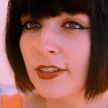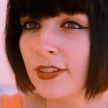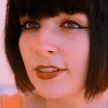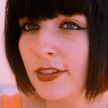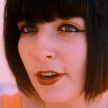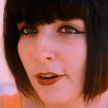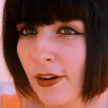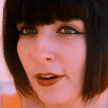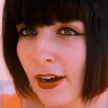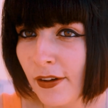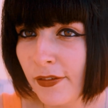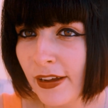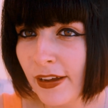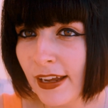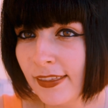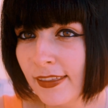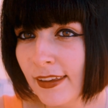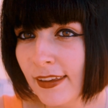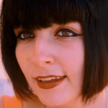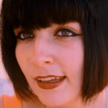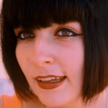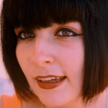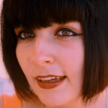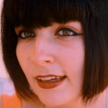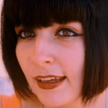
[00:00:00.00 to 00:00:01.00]
So I've had
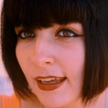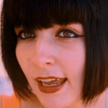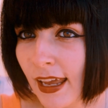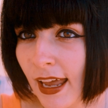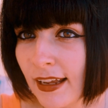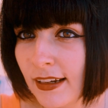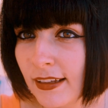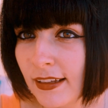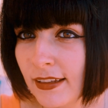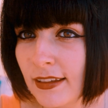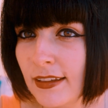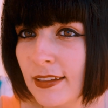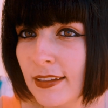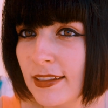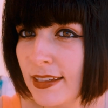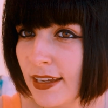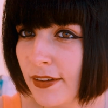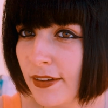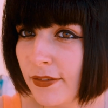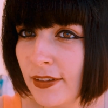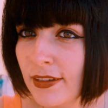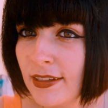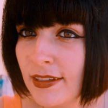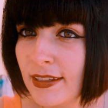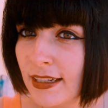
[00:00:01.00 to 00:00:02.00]
the Canon
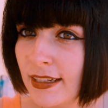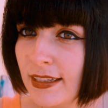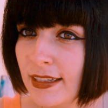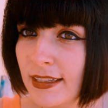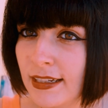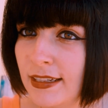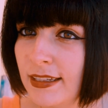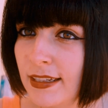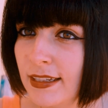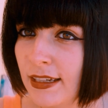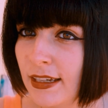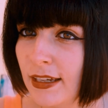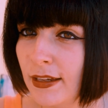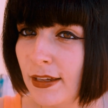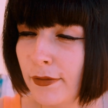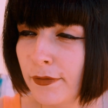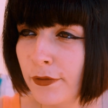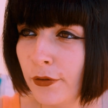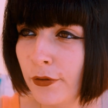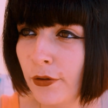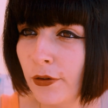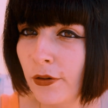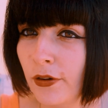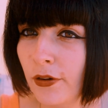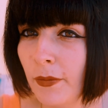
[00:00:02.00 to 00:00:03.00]
760D
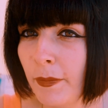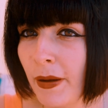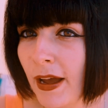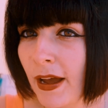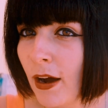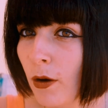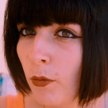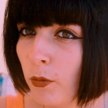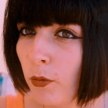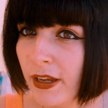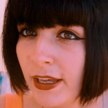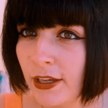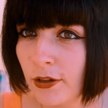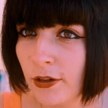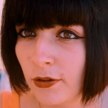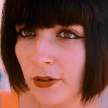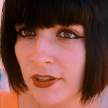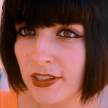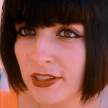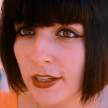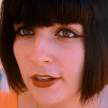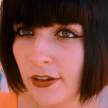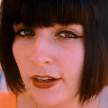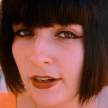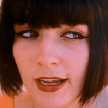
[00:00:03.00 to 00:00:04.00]
for about a week or
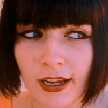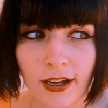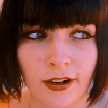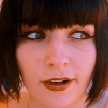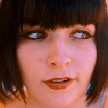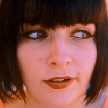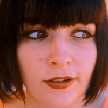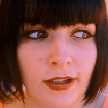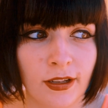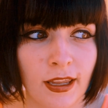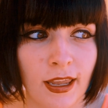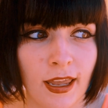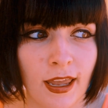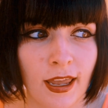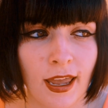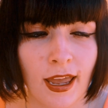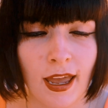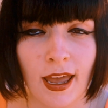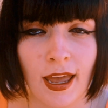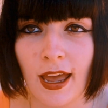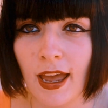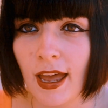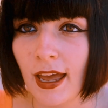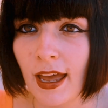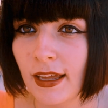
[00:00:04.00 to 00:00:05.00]
so now,
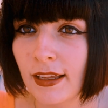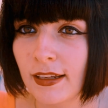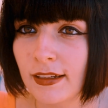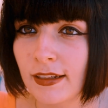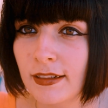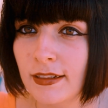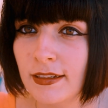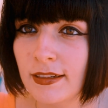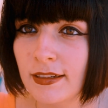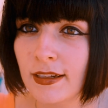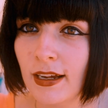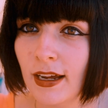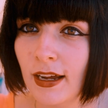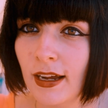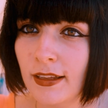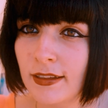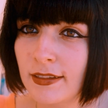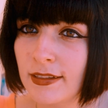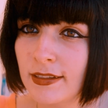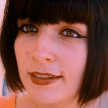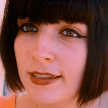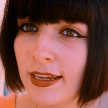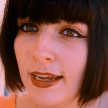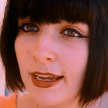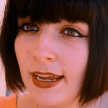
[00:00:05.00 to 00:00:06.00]
and
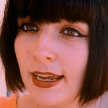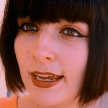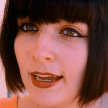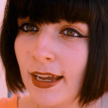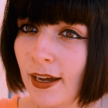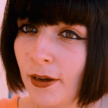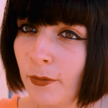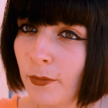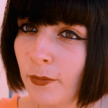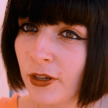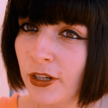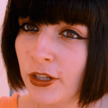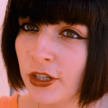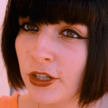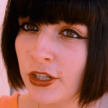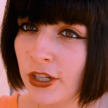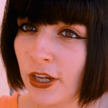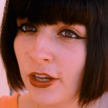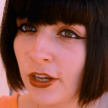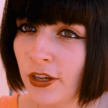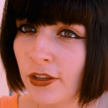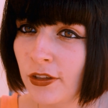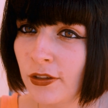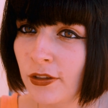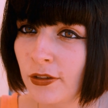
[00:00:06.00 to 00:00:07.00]
today I want to
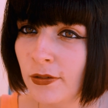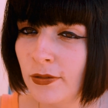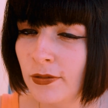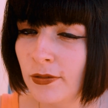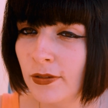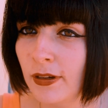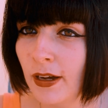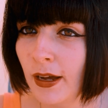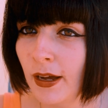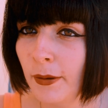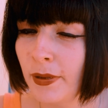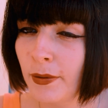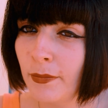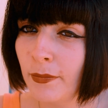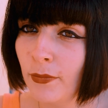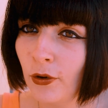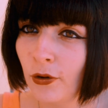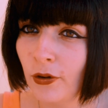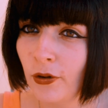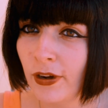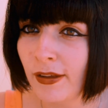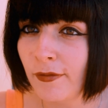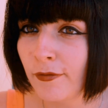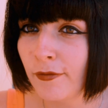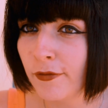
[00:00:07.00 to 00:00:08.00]
show you a bit
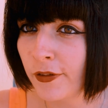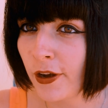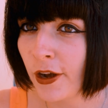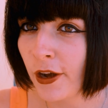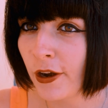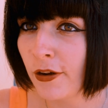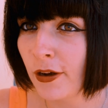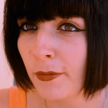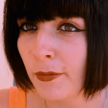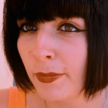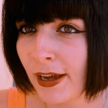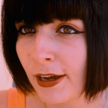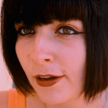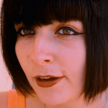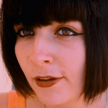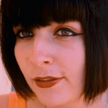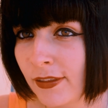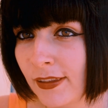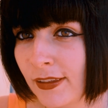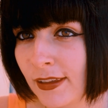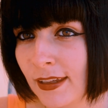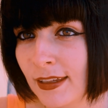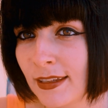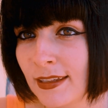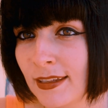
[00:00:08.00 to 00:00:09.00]
more info
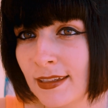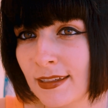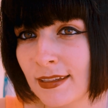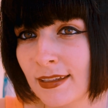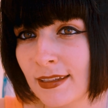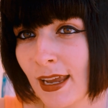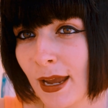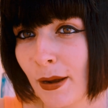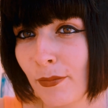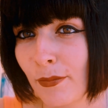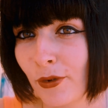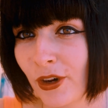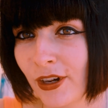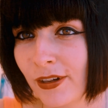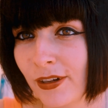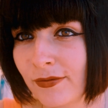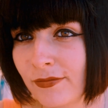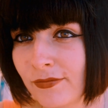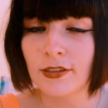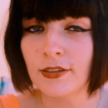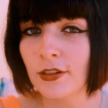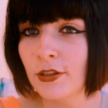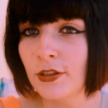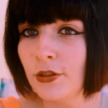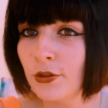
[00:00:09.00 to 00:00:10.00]
about this camera.
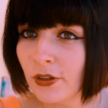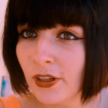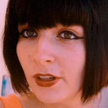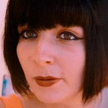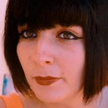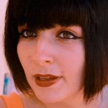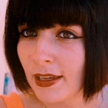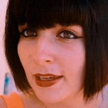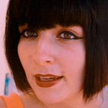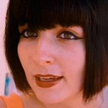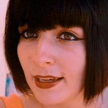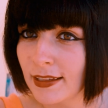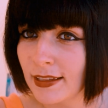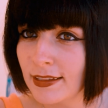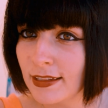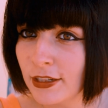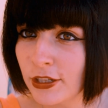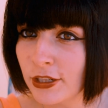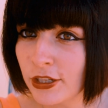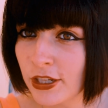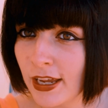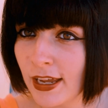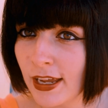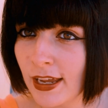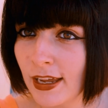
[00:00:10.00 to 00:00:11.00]
So join me as I
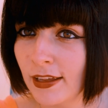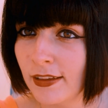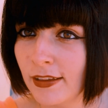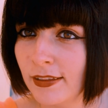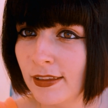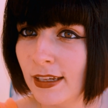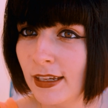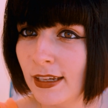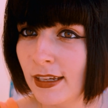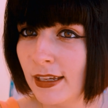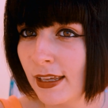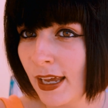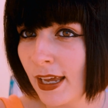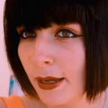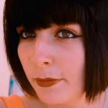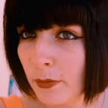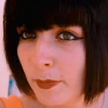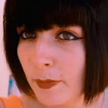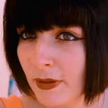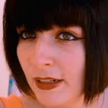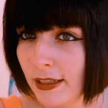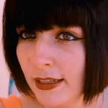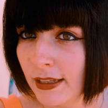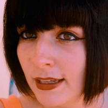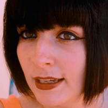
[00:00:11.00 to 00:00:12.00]
share the
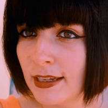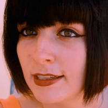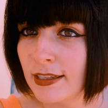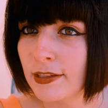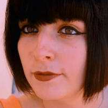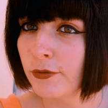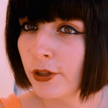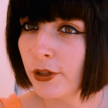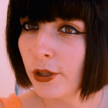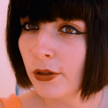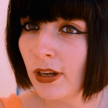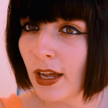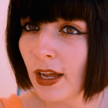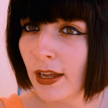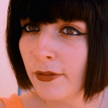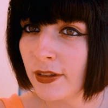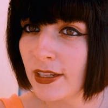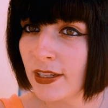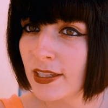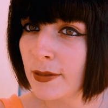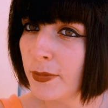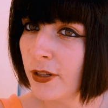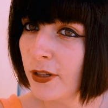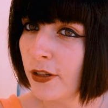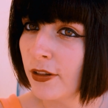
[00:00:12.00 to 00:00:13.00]
capabilities and real-life
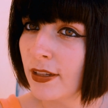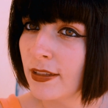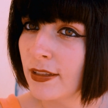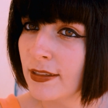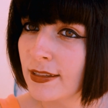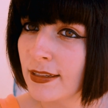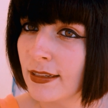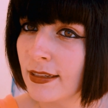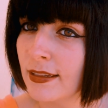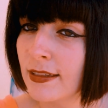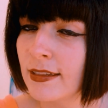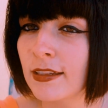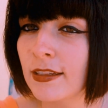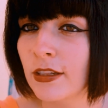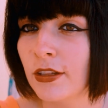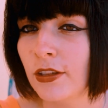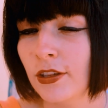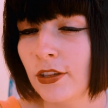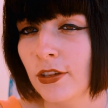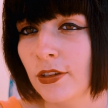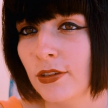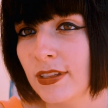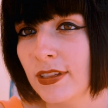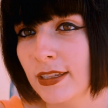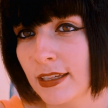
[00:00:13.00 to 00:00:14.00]
experiences
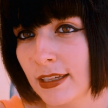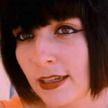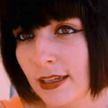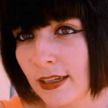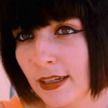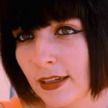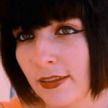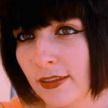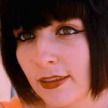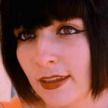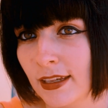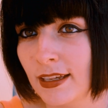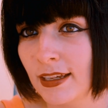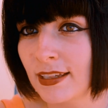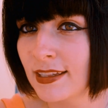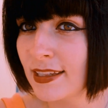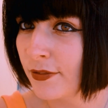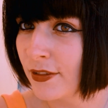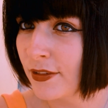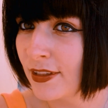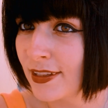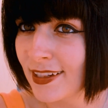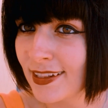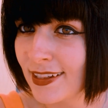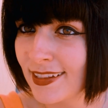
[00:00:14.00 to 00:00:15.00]
using the
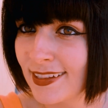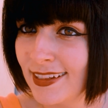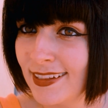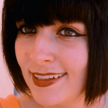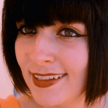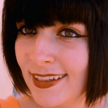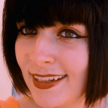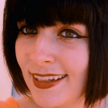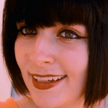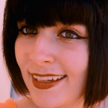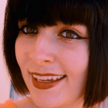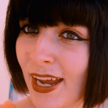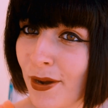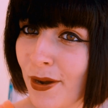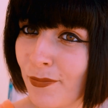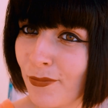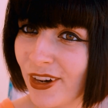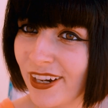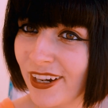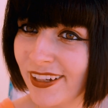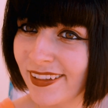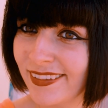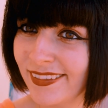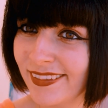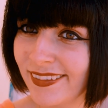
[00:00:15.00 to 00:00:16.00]
760D
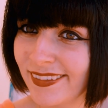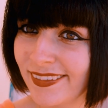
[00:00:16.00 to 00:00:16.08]
camera.